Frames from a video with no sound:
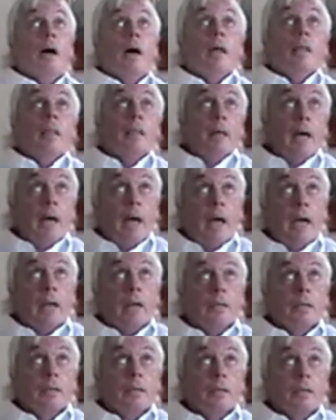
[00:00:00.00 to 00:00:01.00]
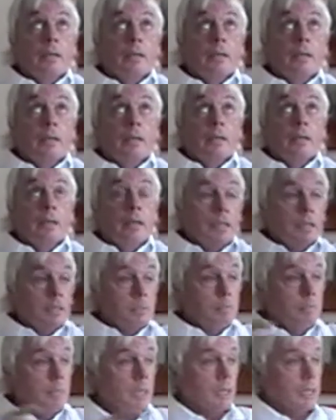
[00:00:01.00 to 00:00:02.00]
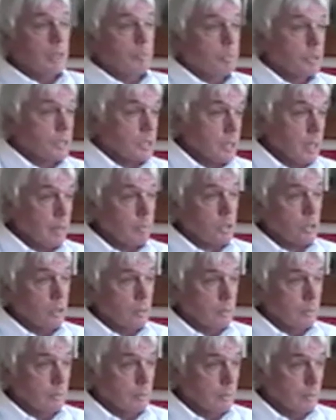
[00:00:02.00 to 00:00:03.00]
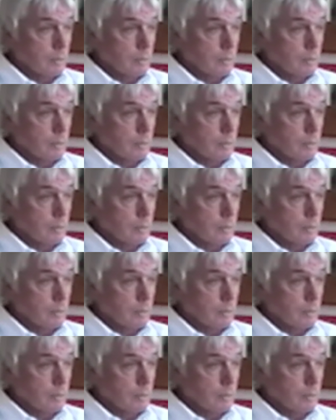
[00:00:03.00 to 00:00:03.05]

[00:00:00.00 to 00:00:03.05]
and that is merely perception.